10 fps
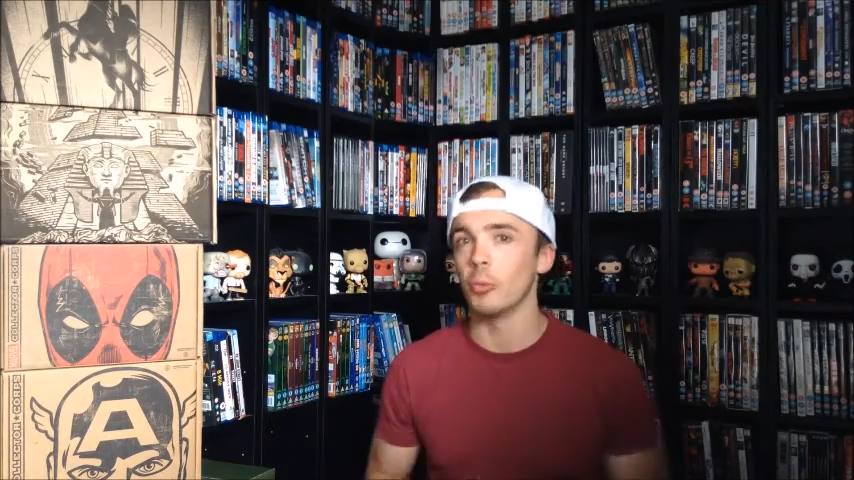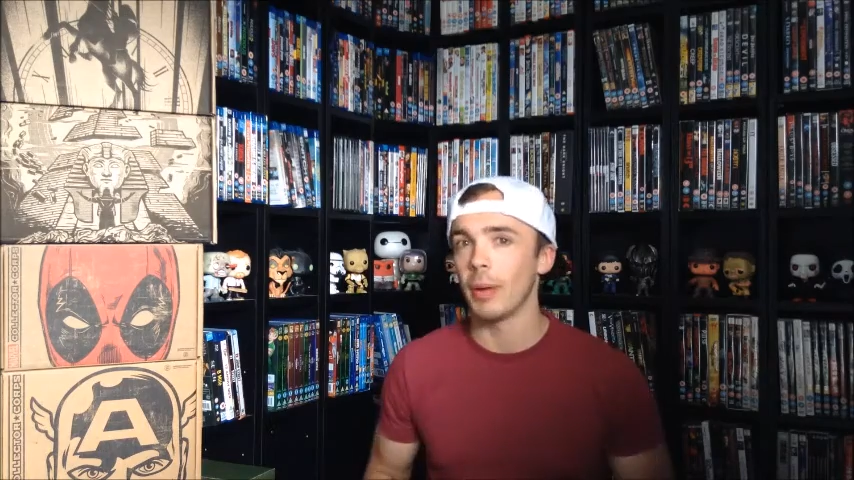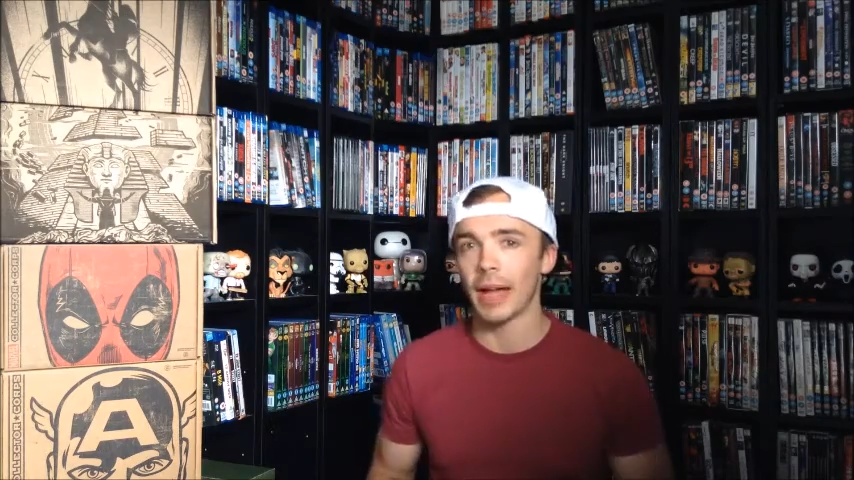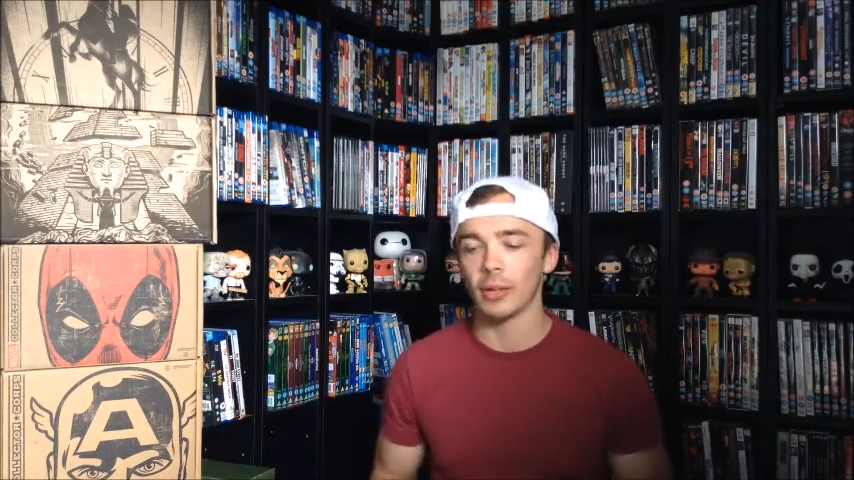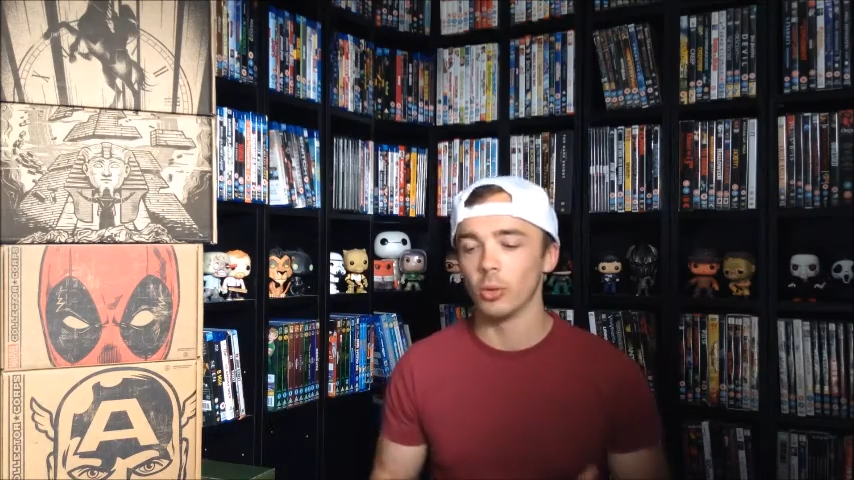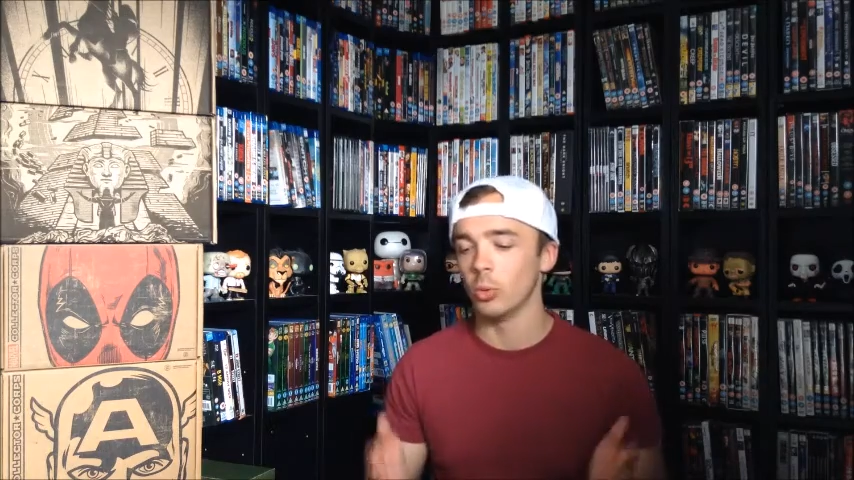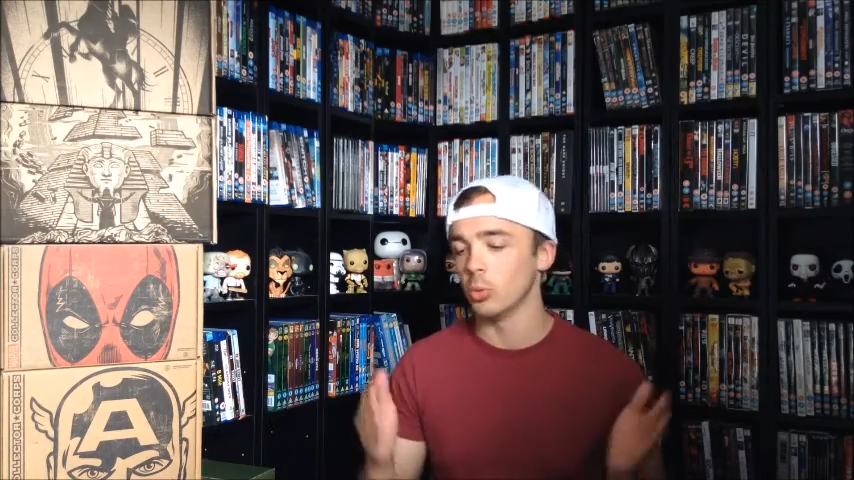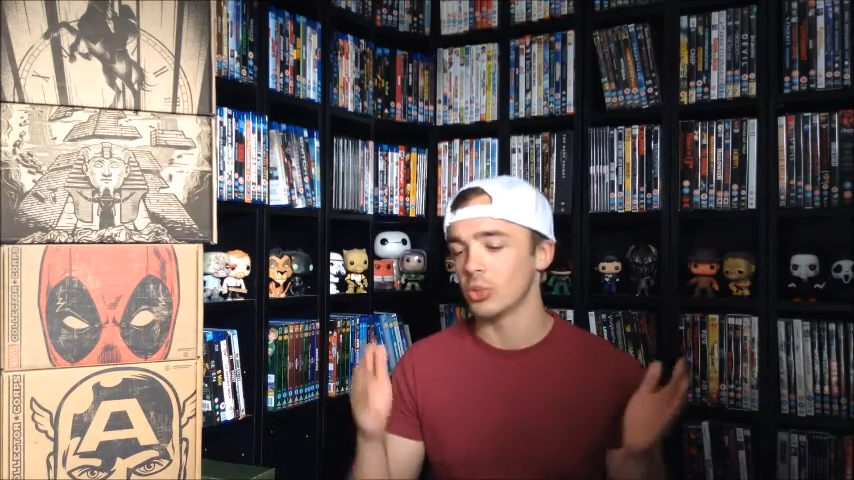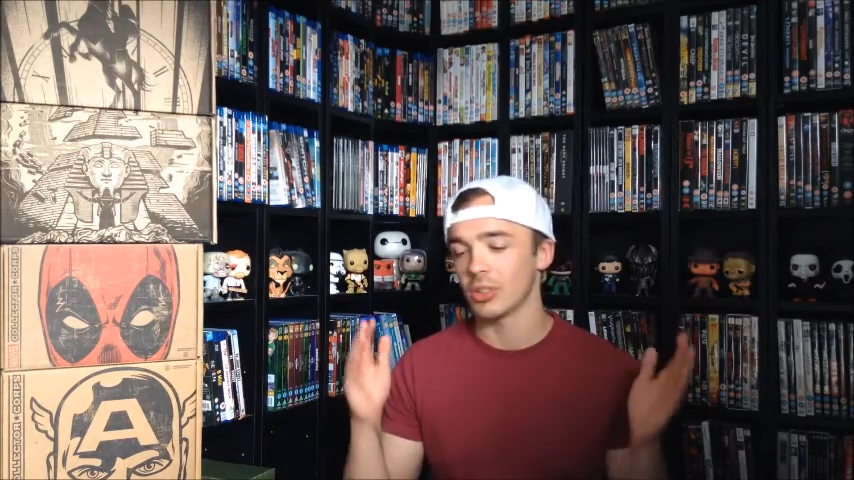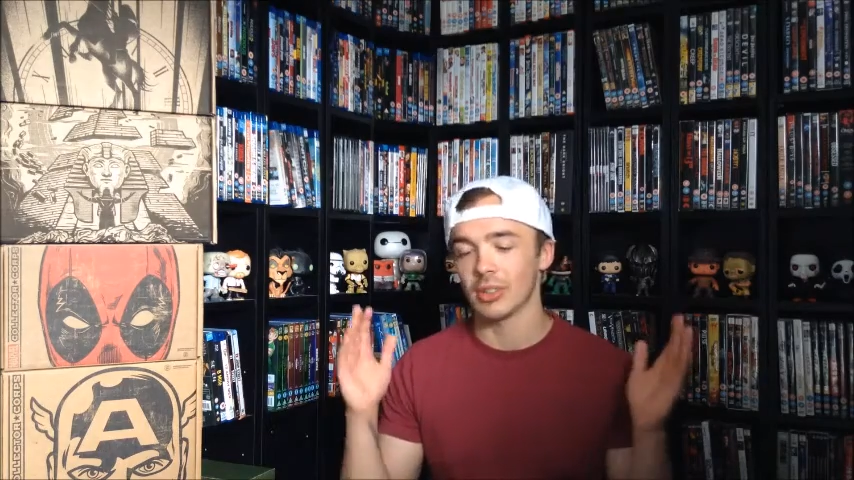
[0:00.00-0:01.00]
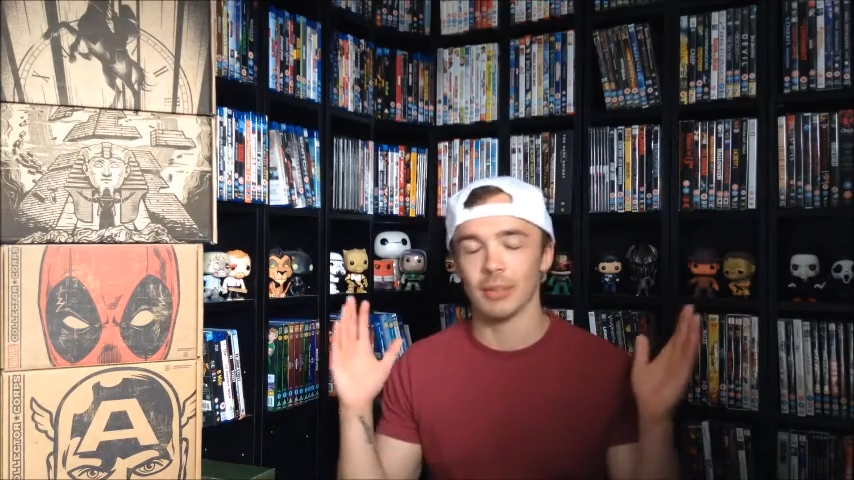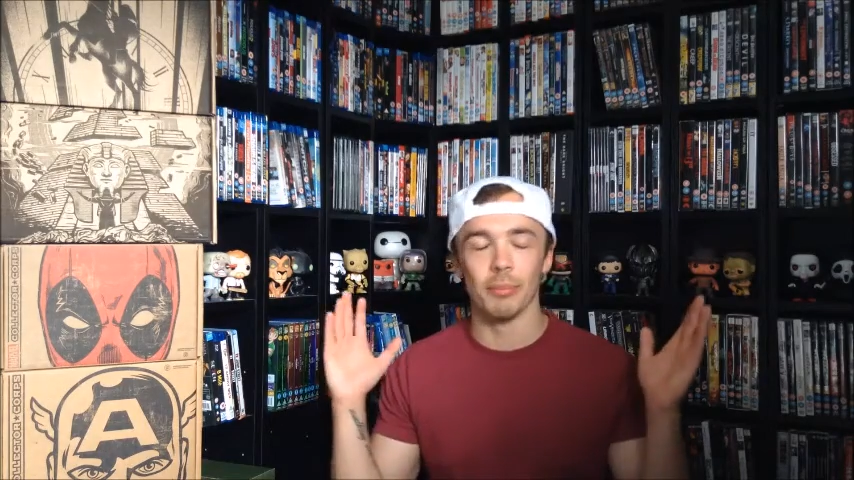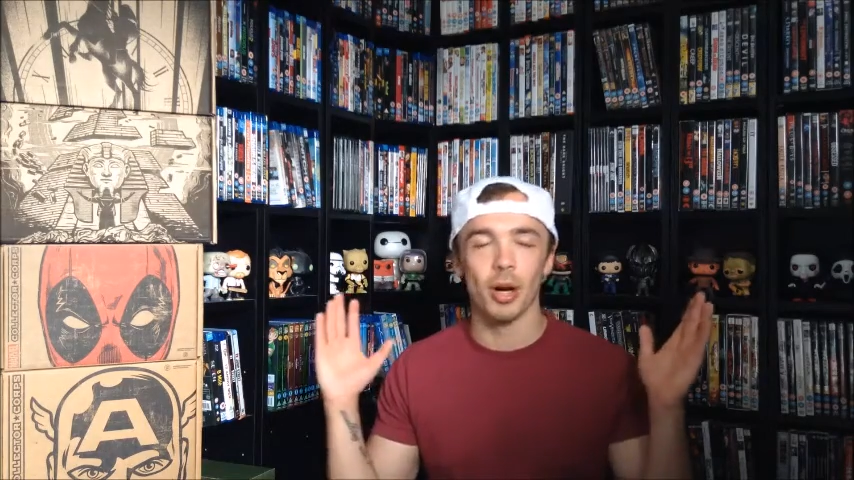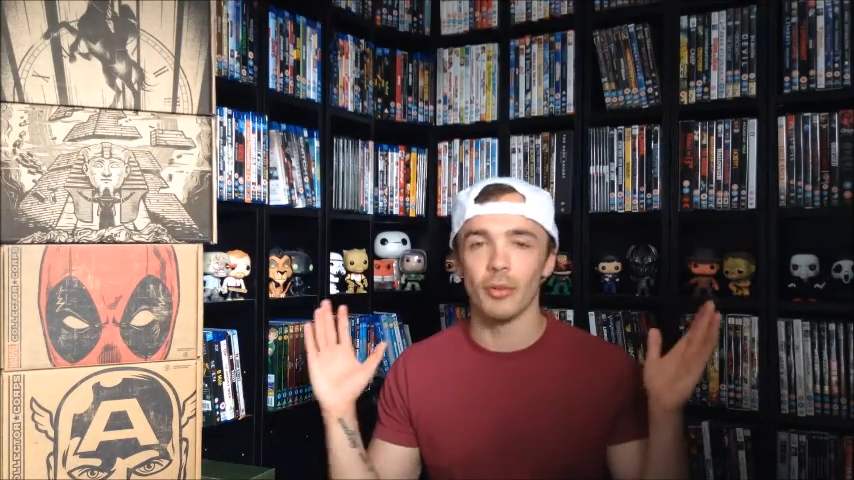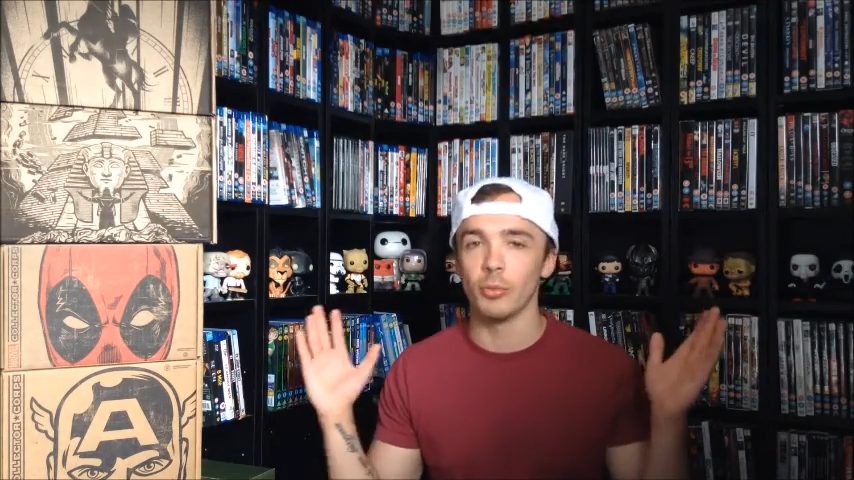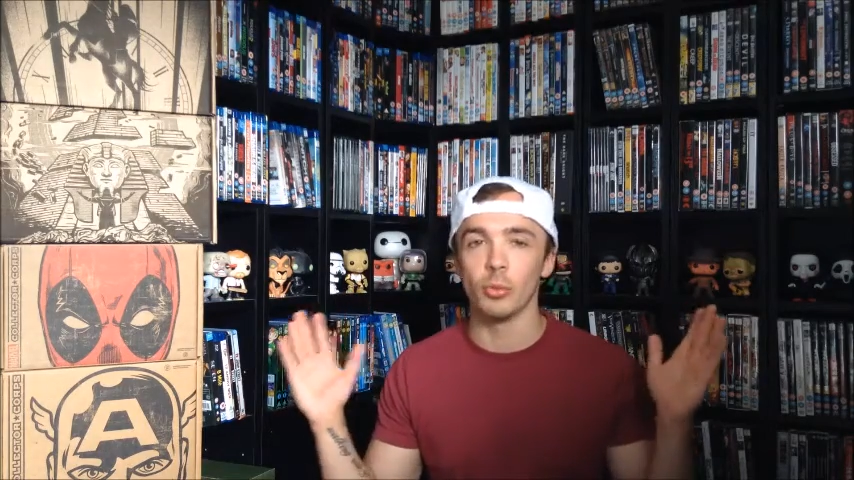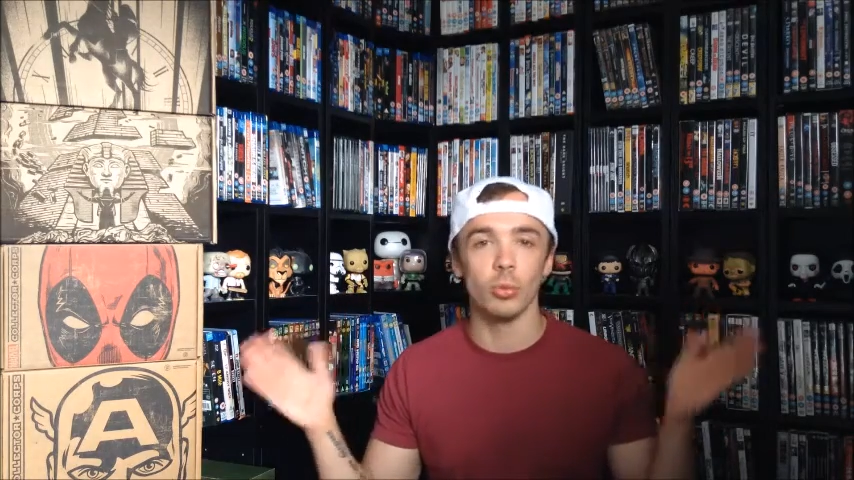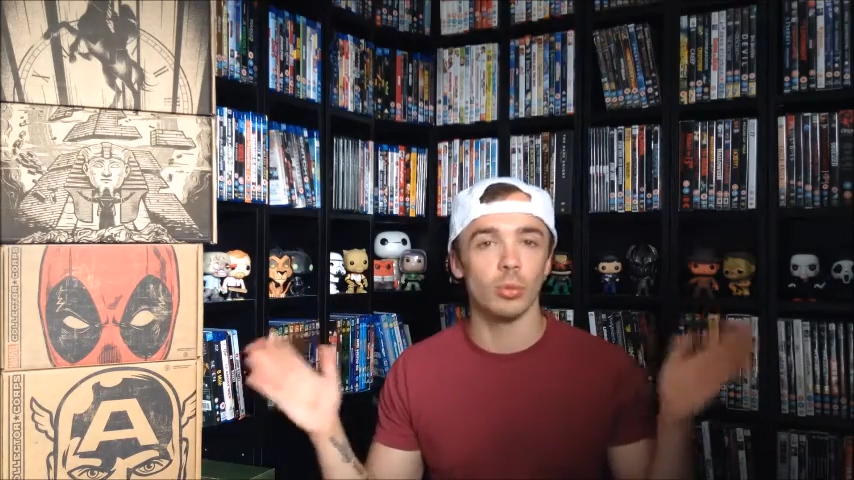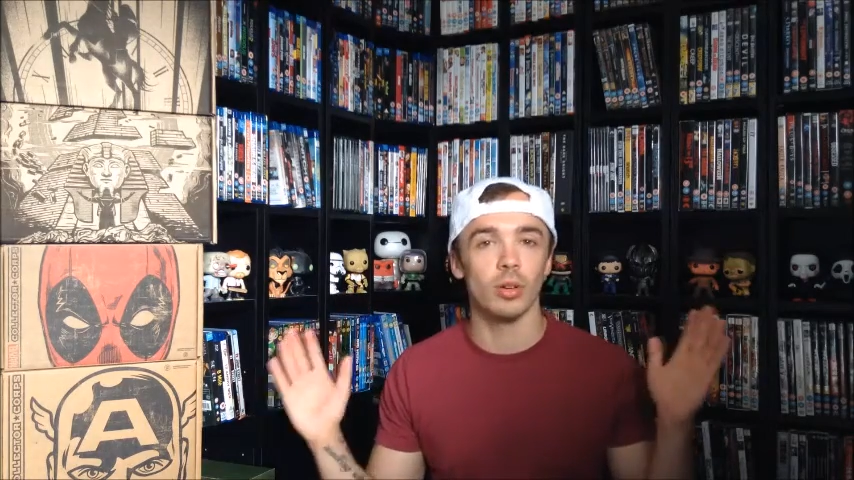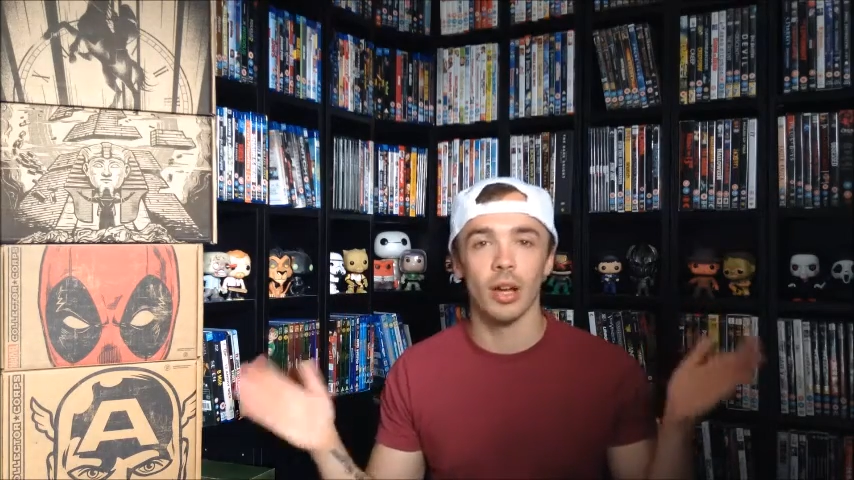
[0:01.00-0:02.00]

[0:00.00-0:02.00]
panels, the Marvel